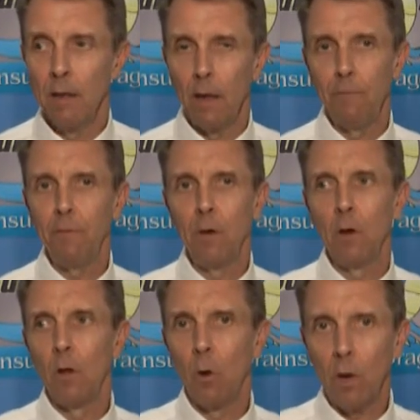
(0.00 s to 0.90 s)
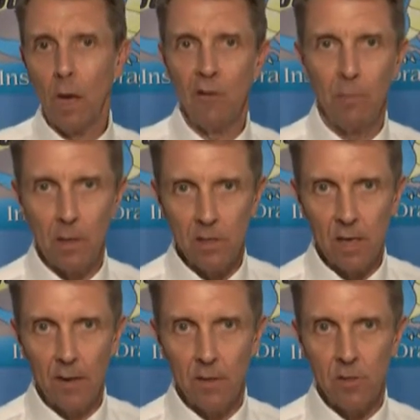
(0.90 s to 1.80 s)
They feel, okay, I've been
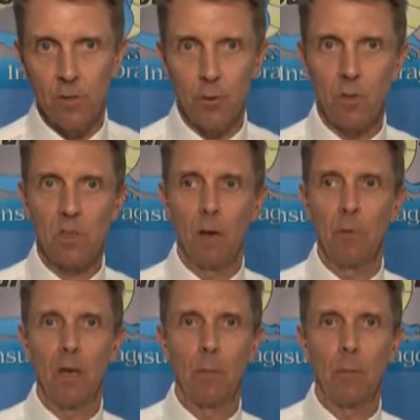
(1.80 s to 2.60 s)
assigned this insurance company,